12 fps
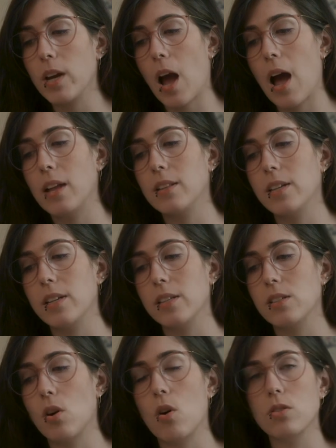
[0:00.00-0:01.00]
had
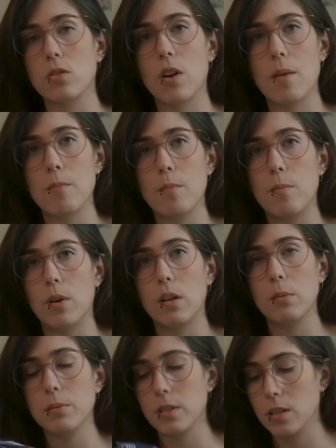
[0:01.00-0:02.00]
these Osram
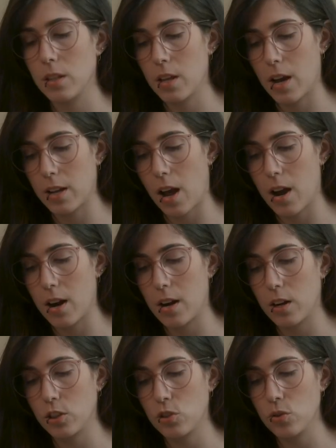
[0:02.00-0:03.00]
bulbs that
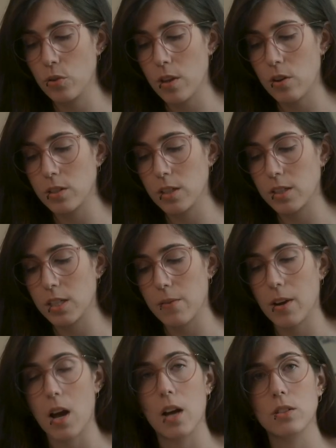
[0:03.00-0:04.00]
are
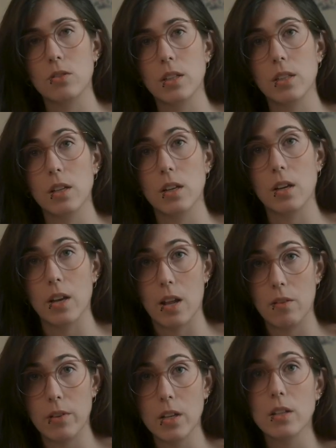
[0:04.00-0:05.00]
2700
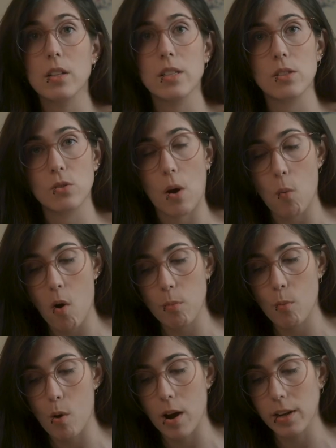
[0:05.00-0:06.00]
Kelvin. This is a
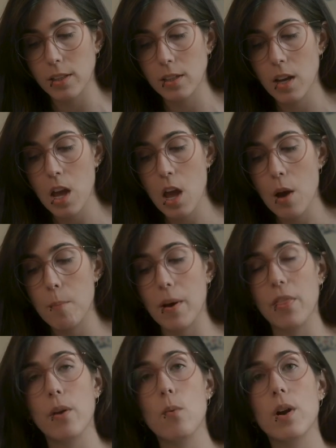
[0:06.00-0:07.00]
warm white,
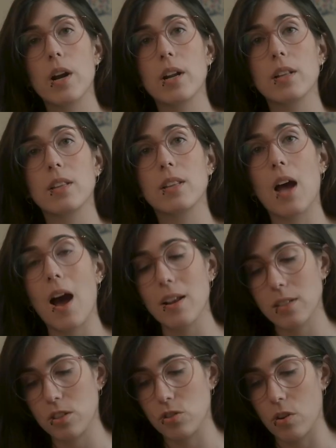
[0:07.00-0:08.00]
but they weren't
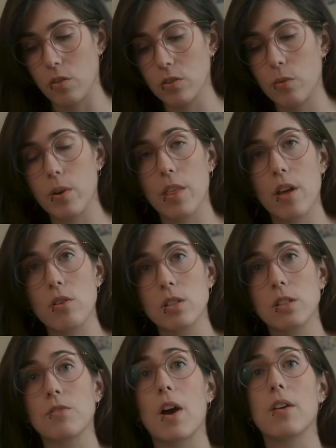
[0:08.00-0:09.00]
as strong. They were
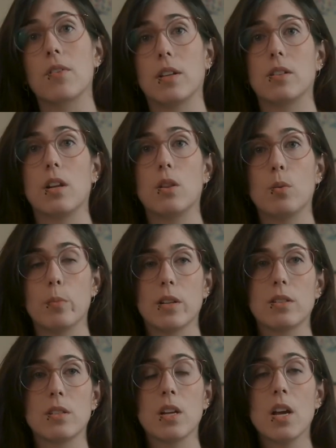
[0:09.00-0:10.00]
1500 lumens.